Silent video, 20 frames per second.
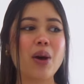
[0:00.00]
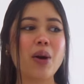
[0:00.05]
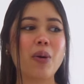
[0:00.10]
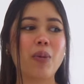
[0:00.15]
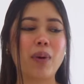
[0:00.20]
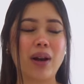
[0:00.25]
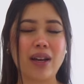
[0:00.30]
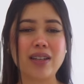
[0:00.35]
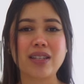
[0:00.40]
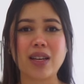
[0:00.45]

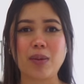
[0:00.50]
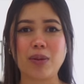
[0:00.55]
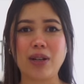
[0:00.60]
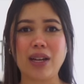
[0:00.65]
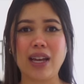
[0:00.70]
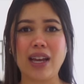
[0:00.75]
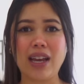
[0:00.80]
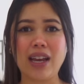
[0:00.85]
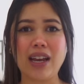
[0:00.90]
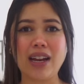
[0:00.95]
When I was able to
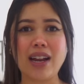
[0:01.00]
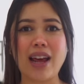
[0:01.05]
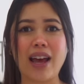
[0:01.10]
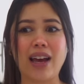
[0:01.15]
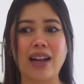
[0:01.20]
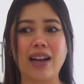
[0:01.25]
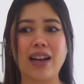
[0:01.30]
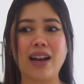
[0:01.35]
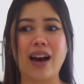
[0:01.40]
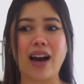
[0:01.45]
eat
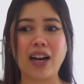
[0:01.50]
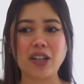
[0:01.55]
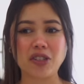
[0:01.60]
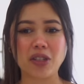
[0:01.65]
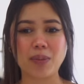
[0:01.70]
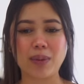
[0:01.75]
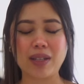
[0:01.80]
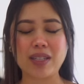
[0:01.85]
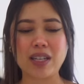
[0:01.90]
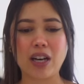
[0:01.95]
and
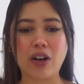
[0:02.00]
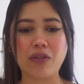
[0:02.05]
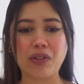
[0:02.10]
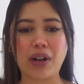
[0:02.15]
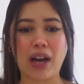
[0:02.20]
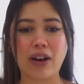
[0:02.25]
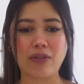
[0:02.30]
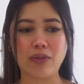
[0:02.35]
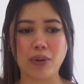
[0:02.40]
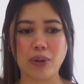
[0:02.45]
hydrate myself and
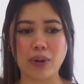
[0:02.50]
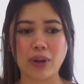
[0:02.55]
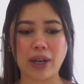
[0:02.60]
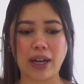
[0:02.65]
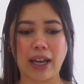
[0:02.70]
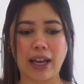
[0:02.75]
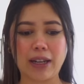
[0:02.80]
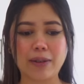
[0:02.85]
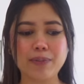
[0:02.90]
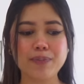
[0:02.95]
have water
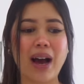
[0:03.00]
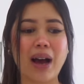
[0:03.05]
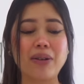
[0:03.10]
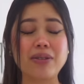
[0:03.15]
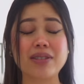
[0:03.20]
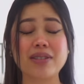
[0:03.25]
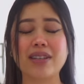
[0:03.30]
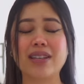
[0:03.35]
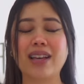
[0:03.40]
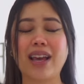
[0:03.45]
again, I
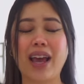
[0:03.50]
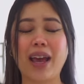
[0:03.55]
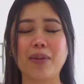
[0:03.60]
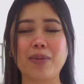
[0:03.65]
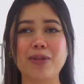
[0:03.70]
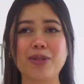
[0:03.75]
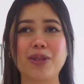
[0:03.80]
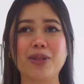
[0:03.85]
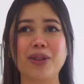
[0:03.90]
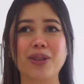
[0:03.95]
was
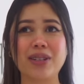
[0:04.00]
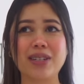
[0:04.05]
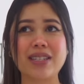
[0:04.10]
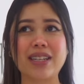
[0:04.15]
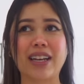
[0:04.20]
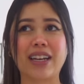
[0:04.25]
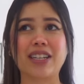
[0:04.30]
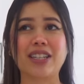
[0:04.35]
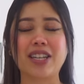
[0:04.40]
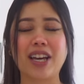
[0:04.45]
able to notice
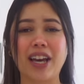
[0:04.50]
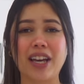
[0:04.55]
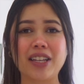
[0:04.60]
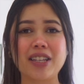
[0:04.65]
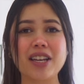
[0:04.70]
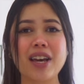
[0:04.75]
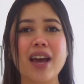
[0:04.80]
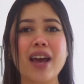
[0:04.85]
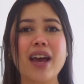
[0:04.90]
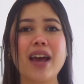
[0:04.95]
like a
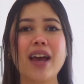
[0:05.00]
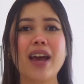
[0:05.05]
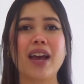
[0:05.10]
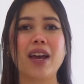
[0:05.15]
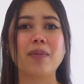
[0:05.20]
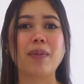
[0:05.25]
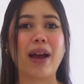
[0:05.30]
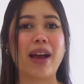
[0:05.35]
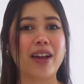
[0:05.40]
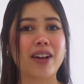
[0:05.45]
change
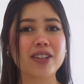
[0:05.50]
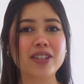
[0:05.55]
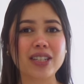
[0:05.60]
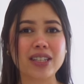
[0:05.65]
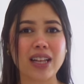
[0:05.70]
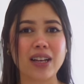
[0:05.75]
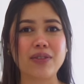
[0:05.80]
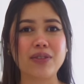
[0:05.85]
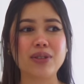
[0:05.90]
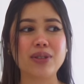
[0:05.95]
in my energy
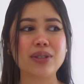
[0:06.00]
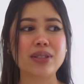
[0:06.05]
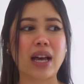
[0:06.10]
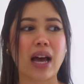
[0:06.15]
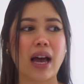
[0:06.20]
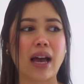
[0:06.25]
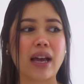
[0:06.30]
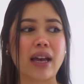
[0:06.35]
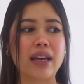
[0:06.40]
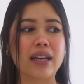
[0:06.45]
levels.
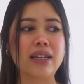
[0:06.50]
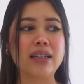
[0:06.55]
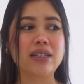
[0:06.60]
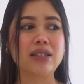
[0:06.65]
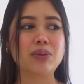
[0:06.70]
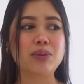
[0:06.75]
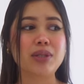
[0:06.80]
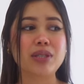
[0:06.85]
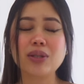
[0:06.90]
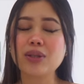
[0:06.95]
I
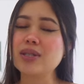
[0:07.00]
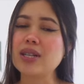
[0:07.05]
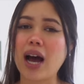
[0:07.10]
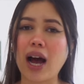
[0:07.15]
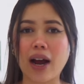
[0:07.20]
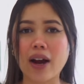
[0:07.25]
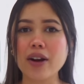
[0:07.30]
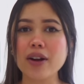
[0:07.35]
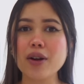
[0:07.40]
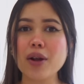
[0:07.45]
was still
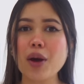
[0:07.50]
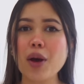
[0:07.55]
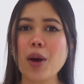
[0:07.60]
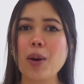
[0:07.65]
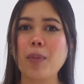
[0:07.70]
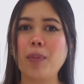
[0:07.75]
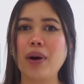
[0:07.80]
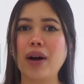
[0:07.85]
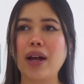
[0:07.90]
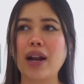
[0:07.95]
tired,
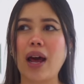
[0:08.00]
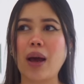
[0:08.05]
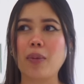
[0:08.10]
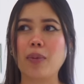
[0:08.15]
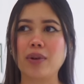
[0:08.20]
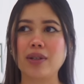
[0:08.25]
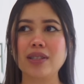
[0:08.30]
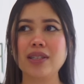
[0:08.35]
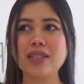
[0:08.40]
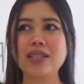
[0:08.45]
but I
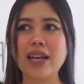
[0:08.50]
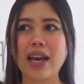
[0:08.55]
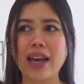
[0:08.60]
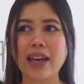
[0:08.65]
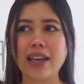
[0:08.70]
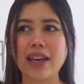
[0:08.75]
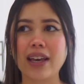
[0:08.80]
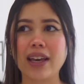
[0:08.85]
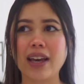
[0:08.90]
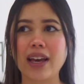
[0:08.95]
wasn't
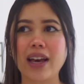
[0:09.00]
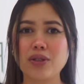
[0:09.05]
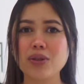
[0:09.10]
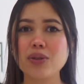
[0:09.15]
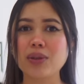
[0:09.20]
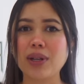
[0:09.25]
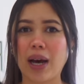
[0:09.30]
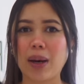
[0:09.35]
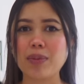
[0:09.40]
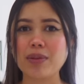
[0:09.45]
taking
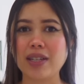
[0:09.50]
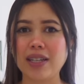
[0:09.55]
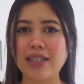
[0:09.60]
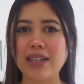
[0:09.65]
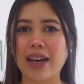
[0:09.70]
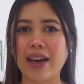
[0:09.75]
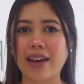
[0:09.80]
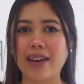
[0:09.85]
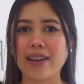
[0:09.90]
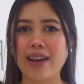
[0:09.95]
two naps a
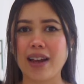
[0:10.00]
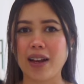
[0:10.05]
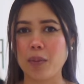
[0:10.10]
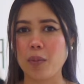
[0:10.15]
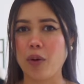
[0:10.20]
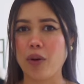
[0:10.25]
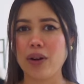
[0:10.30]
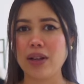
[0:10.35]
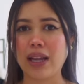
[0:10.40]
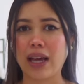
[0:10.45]
day
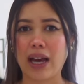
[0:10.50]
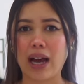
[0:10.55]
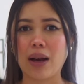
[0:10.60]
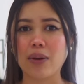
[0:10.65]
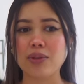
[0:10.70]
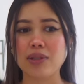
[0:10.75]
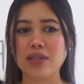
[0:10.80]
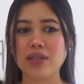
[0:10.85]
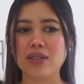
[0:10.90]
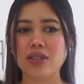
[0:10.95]
anymore. Like I
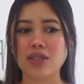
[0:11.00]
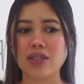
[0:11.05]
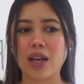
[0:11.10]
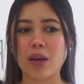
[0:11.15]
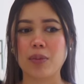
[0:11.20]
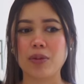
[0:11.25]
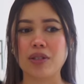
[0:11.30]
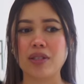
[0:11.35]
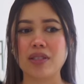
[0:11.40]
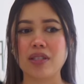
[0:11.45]
was just
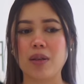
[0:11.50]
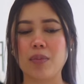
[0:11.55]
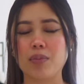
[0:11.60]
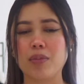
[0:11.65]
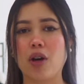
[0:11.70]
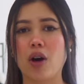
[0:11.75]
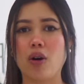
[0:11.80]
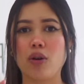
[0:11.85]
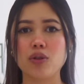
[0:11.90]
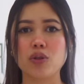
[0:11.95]
able to sleep
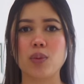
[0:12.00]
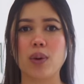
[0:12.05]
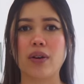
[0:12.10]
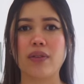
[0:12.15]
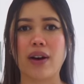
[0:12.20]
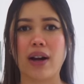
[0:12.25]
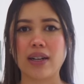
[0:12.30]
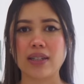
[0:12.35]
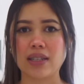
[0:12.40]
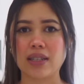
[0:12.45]
the whole 12
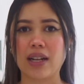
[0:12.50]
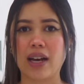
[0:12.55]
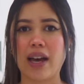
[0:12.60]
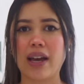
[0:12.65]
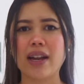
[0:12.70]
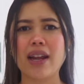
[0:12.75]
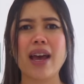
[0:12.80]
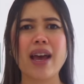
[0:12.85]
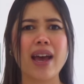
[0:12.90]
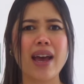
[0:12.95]
hours at
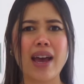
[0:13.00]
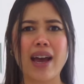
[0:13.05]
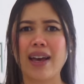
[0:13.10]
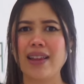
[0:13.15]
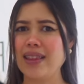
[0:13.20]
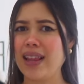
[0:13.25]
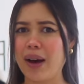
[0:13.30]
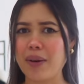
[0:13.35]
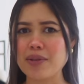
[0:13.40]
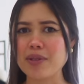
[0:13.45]
night
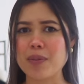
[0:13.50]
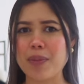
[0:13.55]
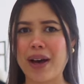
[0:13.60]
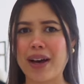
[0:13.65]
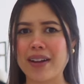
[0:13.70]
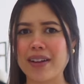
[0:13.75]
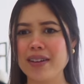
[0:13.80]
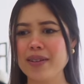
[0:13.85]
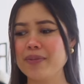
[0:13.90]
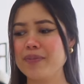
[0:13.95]
and that was
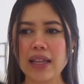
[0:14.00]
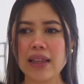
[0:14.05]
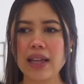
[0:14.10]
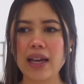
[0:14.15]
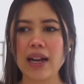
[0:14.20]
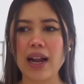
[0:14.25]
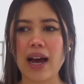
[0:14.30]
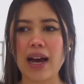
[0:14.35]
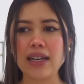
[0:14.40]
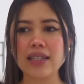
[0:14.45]
about it. And
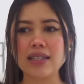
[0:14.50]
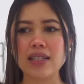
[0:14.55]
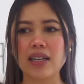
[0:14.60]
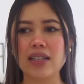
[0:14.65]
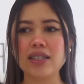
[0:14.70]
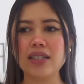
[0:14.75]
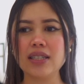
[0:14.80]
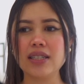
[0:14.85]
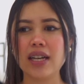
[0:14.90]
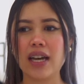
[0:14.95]
then I
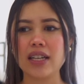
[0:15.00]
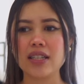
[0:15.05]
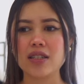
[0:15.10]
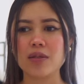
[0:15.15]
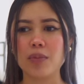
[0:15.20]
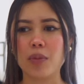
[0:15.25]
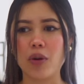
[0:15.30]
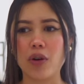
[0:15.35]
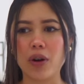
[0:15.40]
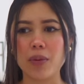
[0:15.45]
started to
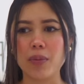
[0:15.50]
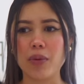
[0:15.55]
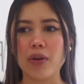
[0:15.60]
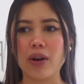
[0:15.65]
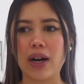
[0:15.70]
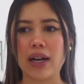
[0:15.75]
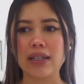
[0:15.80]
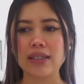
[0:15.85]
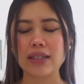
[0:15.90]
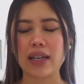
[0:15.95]
test more and more.
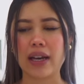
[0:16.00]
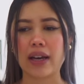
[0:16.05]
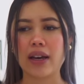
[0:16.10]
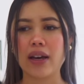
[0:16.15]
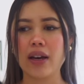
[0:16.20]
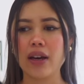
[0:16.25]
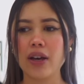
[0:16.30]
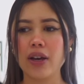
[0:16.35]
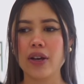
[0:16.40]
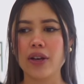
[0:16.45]
I was like,
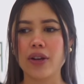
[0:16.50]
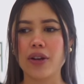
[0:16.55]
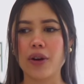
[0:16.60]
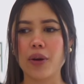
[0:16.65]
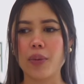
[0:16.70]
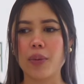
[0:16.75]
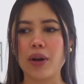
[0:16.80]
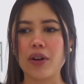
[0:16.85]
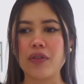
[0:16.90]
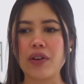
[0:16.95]
you
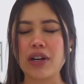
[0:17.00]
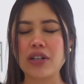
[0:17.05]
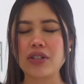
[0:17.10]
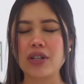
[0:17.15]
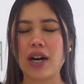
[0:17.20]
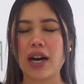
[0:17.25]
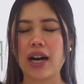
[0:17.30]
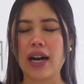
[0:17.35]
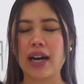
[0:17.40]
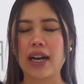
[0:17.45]
know, what if I
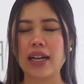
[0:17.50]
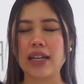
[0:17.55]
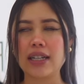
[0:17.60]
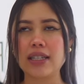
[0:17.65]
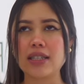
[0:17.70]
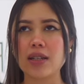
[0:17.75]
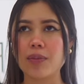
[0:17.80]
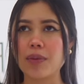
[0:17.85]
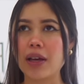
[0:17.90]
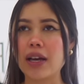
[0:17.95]

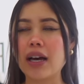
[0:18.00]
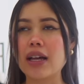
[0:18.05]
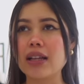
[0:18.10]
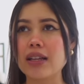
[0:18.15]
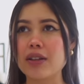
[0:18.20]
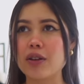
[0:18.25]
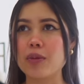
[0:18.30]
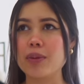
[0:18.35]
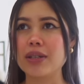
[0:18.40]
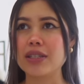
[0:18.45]
tried something a
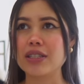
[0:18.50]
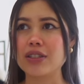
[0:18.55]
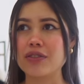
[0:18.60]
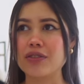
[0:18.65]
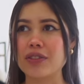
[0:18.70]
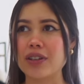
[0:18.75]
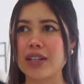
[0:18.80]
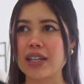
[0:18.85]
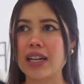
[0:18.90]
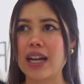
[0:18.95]
little bit
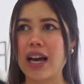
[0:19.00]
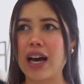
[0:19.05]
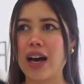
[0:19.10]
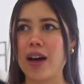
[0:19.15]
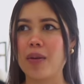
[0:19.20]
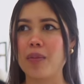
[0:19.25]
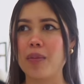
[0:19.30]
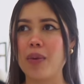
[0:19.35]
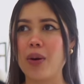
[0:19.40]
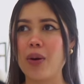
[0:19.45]
different
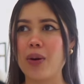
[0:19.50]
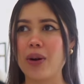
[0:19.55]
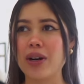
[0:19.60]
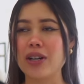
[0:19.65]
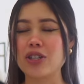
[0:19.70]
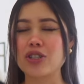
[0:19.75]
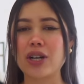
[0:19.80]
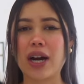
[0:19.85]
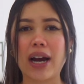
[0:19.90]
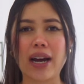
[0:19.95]
um,
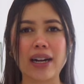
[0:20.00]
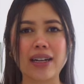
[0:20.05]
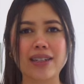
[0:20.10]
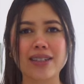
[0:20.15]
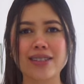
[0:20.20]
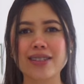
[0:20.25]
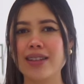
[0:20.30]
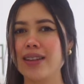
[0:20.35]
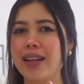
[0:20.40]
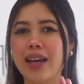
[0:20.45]
or tried
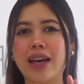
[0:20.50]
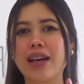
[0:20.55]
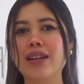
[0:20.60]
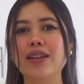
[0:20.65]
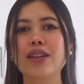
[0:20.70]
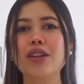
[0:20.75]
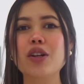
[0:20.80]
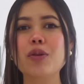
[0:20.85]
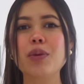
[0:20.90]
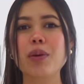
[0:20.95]
just a, like a
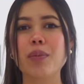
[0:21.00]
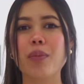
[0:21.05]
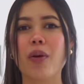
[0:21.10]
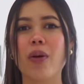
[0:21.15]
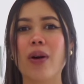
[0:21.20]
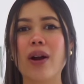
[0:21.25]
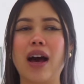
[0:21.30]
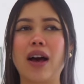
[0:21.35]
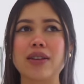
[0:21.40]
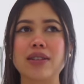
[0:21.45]
little bit
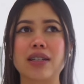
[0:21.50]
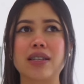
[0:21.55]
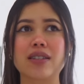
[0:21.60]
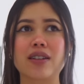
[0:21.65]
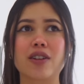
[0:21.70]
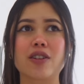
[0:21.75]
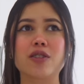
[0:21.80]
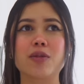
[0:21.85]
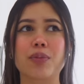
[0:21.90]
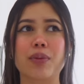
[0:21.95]
more. I was like
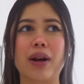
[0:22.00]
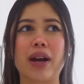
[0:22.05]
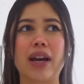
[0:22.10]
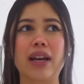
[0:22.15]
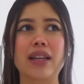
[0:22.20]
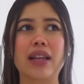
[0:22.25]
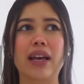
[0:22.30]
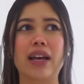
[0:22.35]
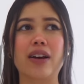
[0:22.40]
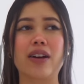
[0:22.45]
started to pray
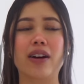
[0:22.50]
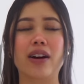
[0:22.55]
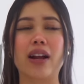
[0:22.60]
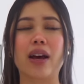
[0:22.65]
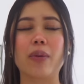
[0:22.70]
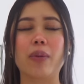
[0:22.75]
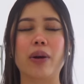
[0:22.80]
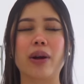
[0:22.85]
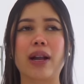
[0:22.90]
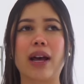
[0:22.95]
like, God,
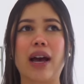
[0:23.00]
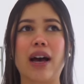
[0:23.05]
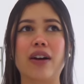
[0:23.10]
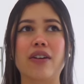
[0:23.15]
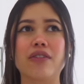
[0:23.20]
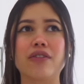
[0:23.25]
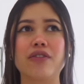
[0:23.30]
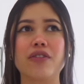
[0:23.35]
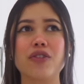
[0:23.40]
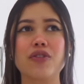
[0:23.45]
I won't
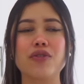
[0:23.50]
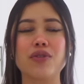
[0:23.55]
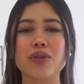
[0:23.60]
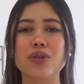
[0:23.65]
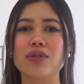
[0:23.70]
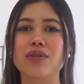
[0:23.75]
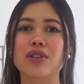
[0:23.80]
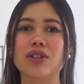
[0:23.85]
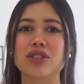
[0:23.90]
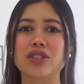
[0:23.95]
have
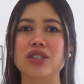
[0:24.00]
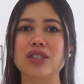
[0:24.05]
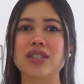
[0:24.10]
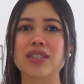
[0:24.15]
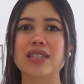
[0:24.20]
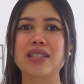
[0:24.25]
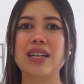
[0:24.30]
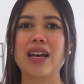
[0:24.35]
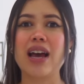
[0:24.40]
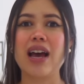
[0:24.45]
food
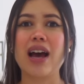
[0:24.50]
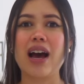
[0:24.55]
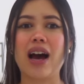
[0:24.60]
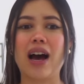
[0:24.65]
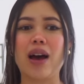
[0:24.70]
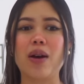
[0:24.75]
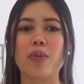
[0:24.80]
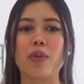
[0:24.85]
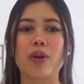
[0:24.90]
aversions. I